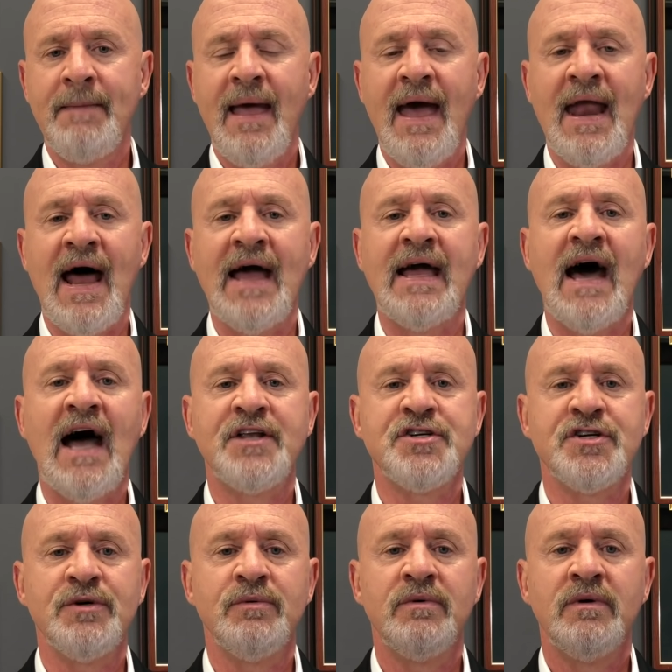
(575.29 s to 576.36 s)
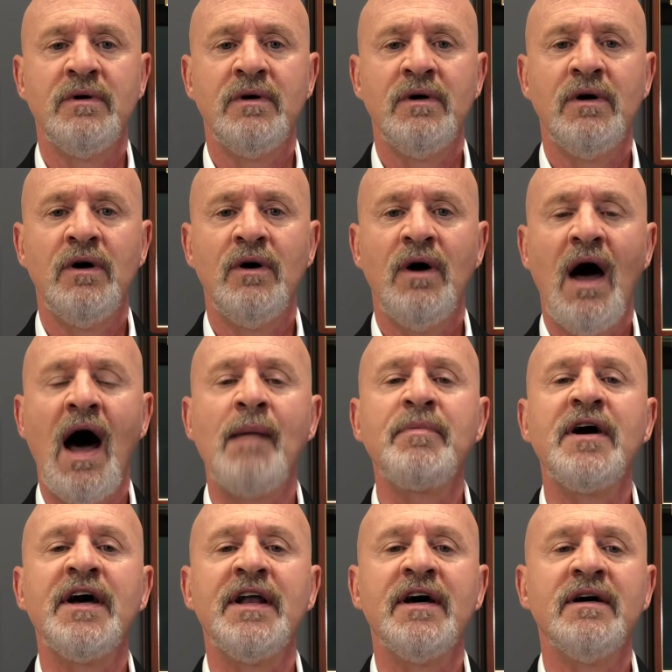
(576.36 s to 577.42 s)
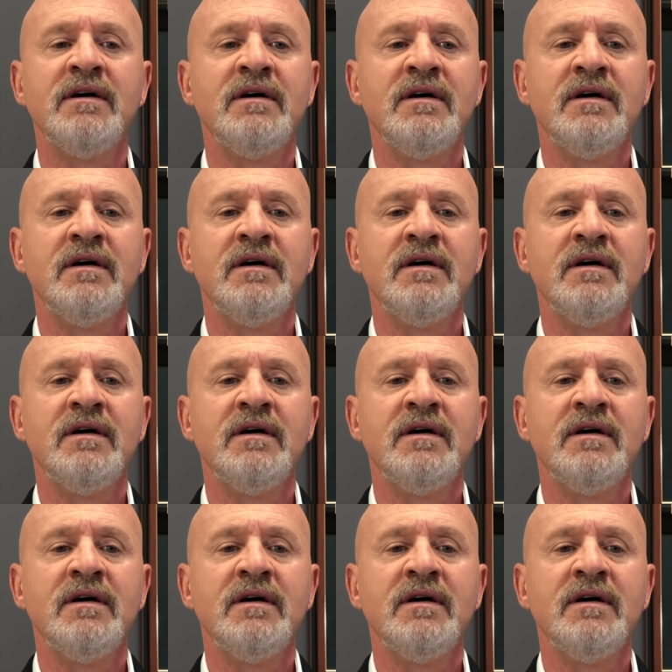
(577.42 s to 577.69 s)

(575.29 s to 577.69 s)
And I got you. I'm going to